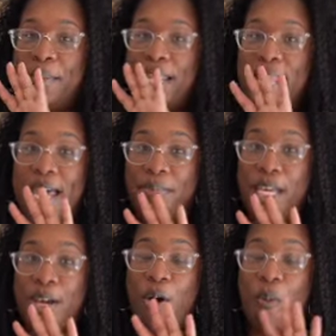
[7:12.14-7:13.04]
Let
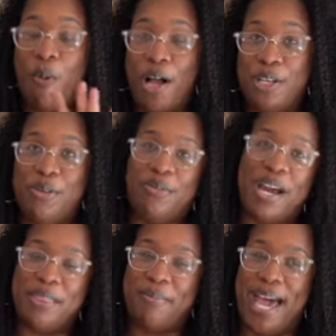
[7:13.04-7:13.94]
me walk you
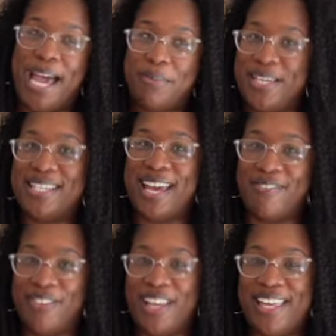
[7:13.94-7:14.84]
around the bag, because
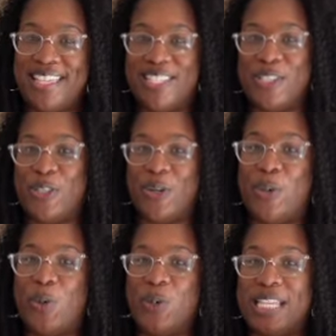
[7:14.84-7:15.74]
I feel like this is the
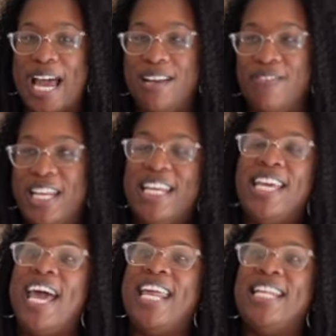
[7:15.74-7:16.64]
cool side of it,
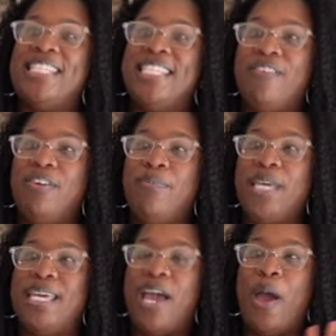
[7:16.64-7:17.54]
and it's giving
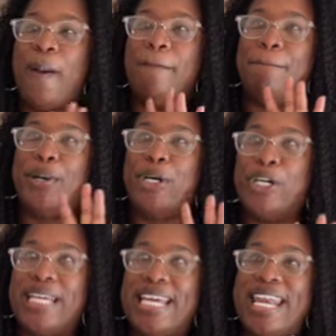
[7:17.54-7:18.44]
me
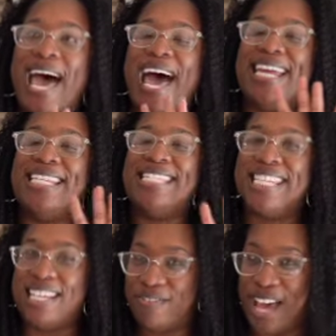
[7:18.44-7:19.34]
Birkin
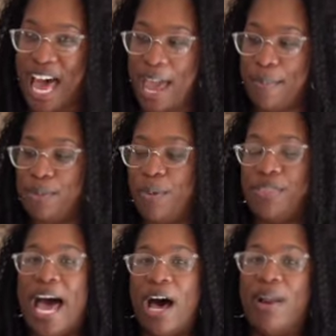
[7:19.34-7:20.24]
idea vibes
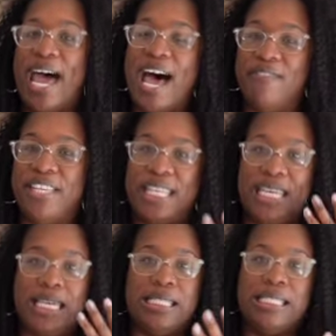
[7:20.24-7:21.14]
without having
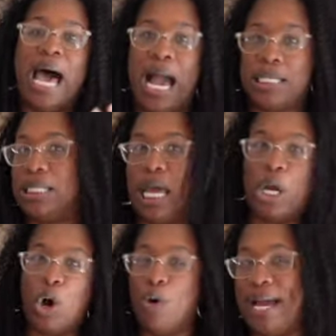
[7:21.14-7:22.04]
the exact,
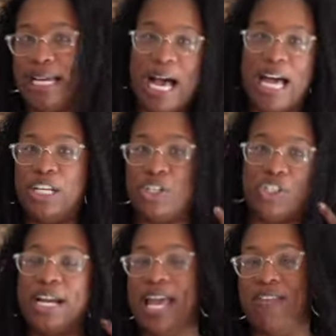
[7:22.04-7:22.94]
like, oh my god, you're
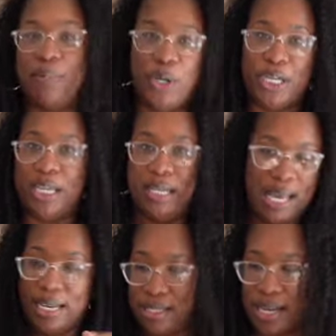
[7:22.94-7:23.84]
trying to have a Birkin
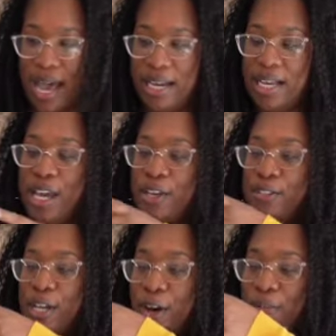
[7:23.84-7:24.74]
and it's not.
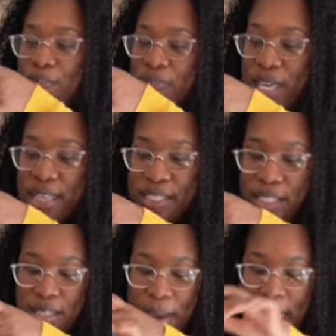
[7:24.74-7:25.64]
So this
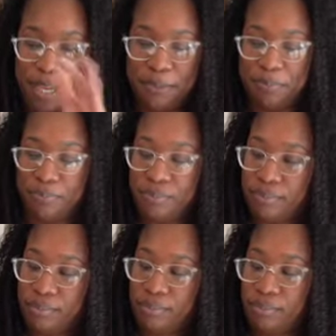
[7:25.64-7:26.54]
is the bag.
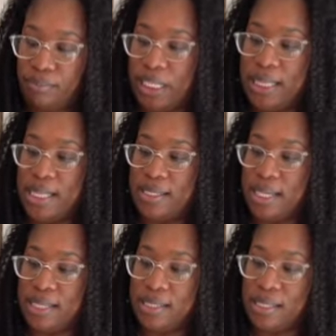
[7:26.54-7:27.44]
This
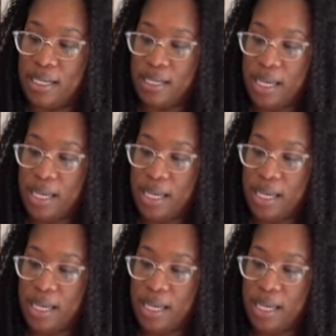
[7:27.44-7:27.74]
is